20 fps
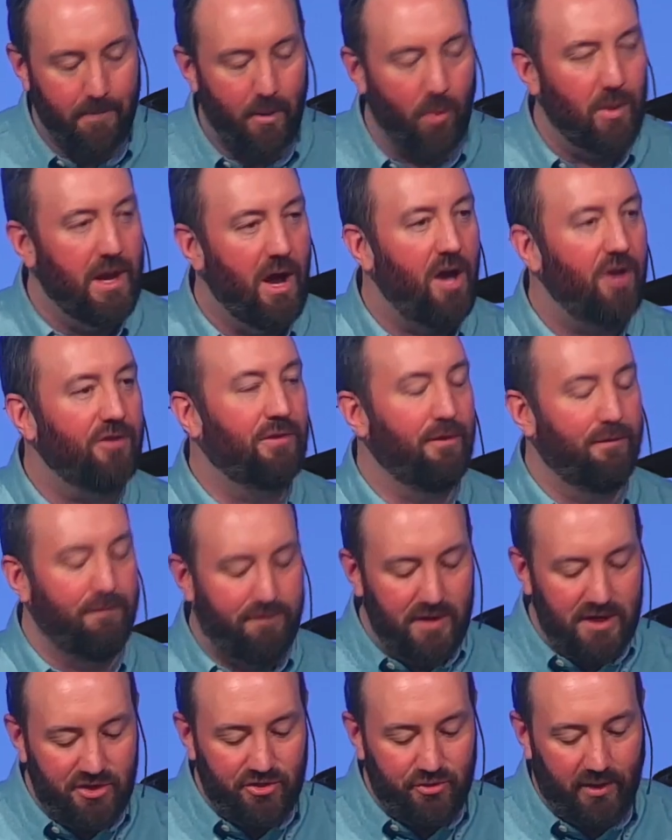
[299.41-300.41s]
But we also
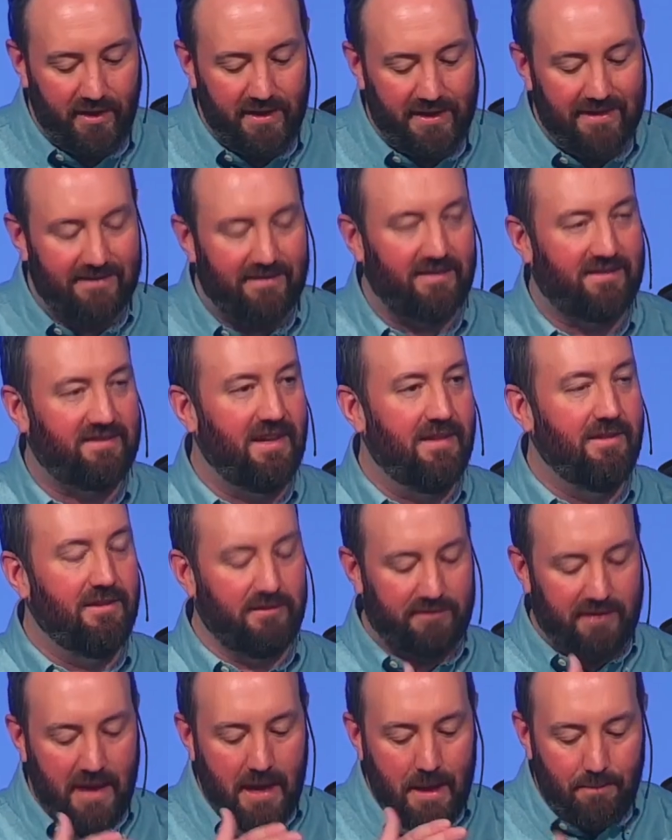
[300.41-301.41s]
visually get to see
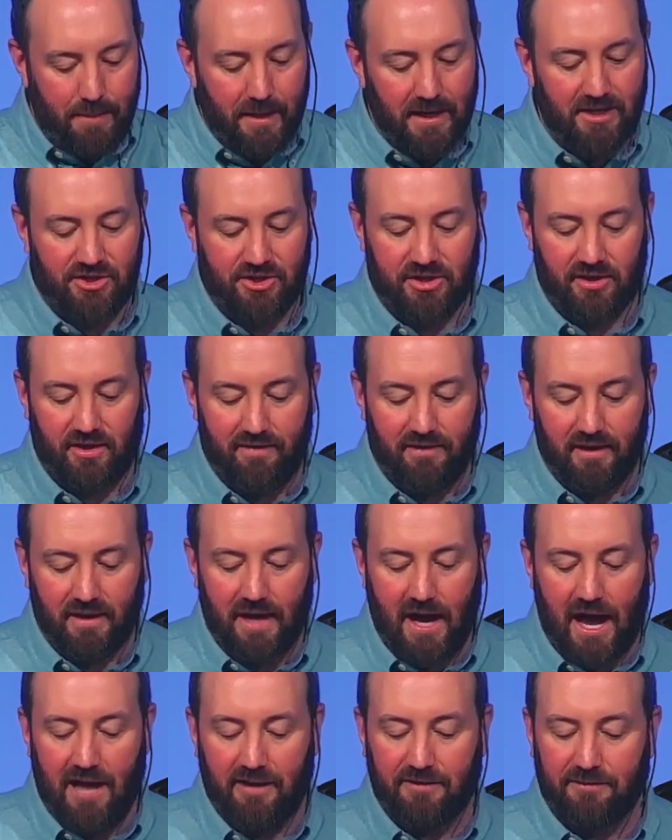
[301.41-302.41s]
this picture of the
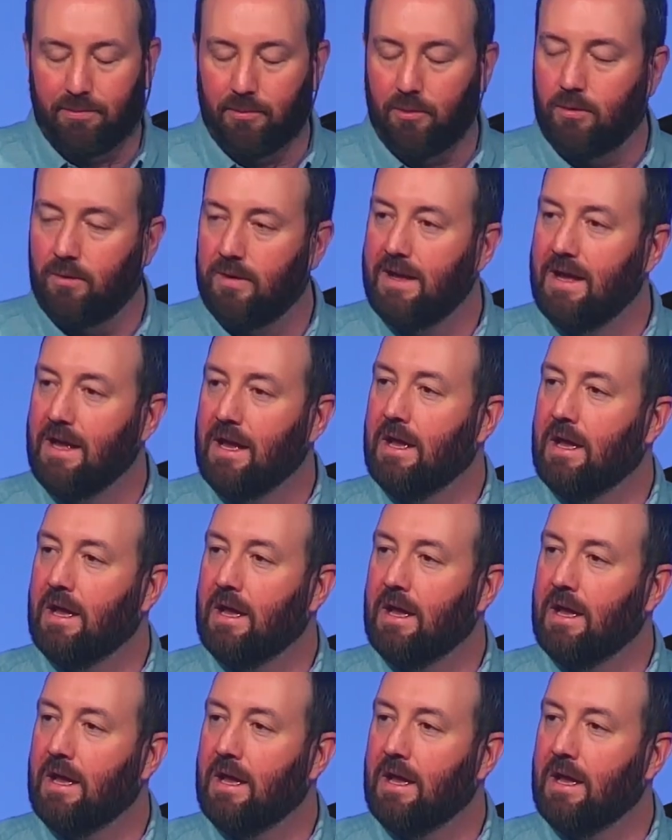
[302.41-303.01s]
gospel.